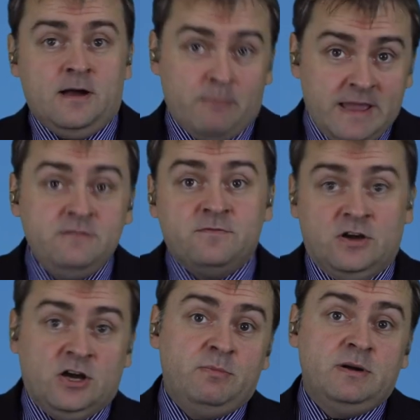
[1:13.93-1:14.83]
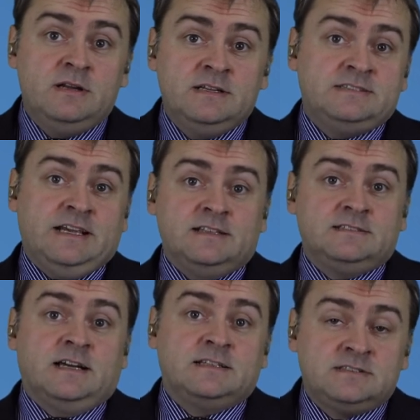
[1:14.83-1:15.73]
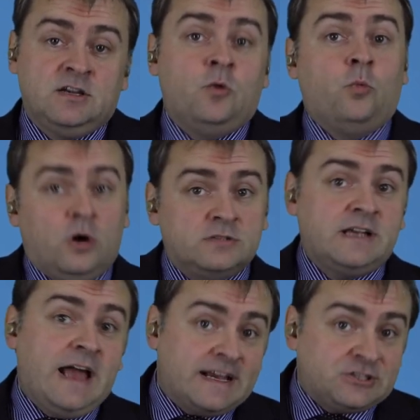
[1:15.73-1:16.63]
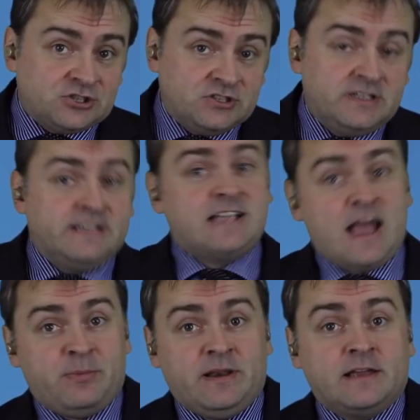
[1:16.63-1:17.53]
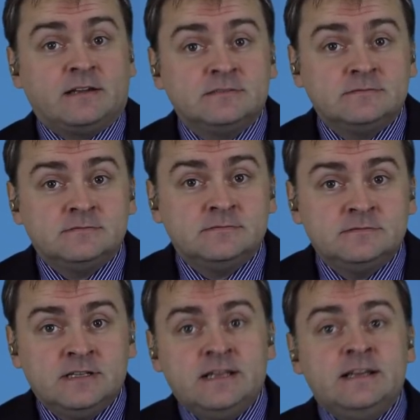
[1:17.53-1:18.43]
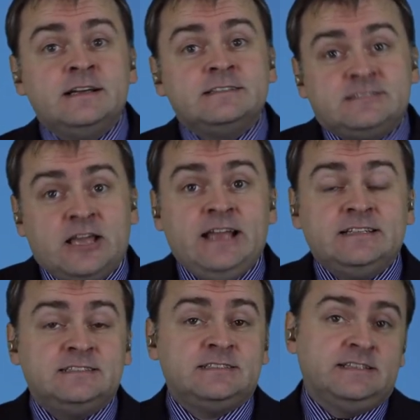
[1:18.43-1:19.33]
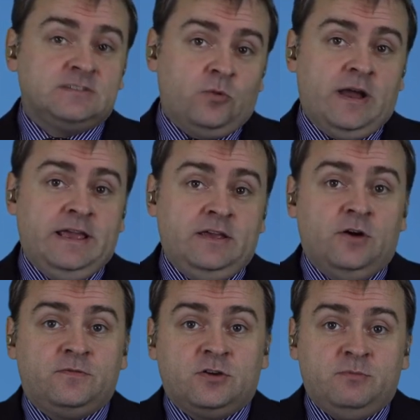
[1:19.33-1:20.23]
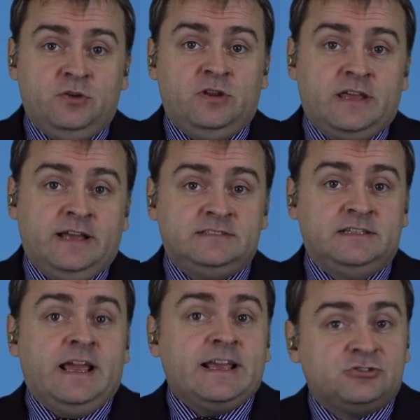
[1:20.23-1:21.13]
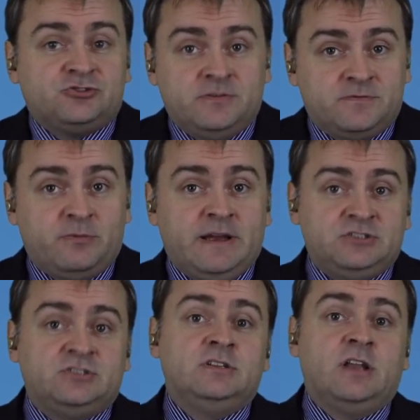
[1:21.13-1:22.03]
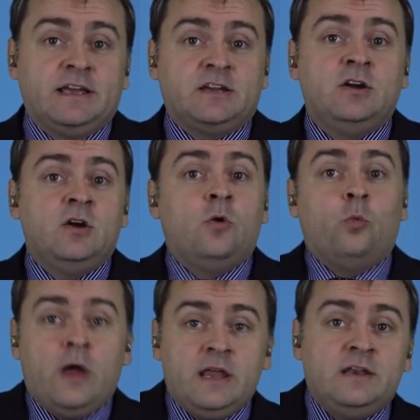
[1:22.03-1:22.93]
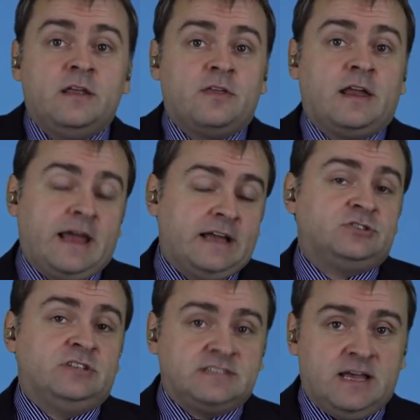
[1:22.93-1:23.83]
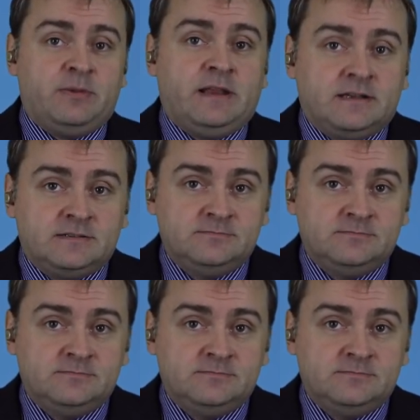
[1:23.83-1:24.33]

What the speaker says: a main verb tells us what action is happening. Tense is a way of communicating extra information, like when that action is happening.